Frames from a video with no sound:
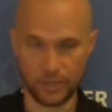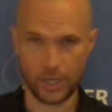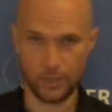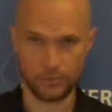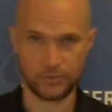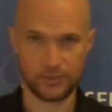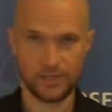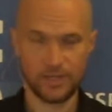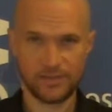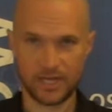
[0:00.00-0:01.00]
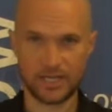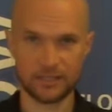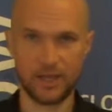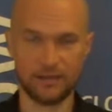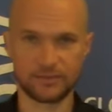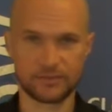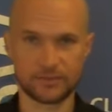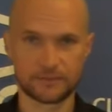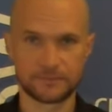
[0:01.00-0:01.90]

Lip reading: those that he loves.